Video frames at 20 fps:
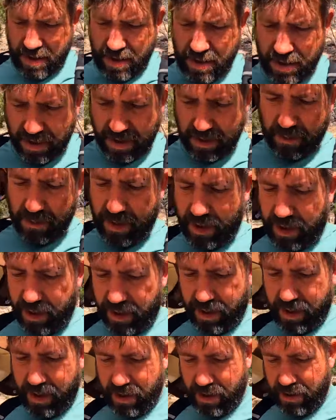something
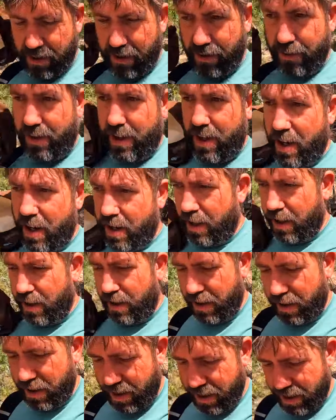of
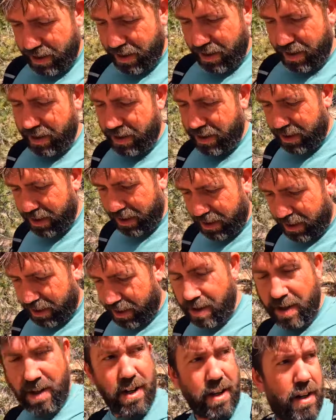color in the distance
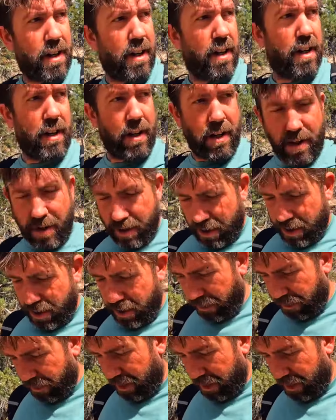up